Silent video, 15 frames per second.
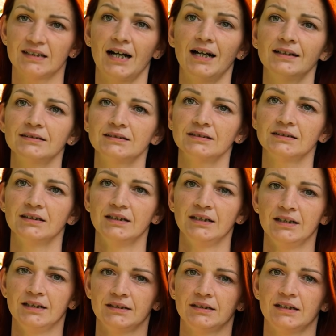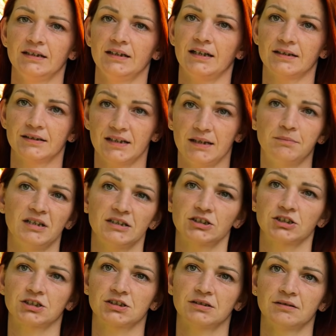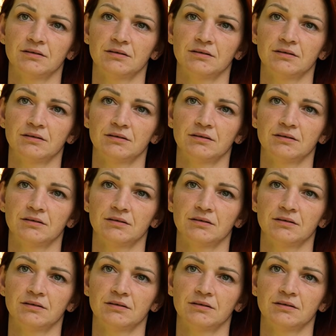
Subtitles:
heart, they are damaged.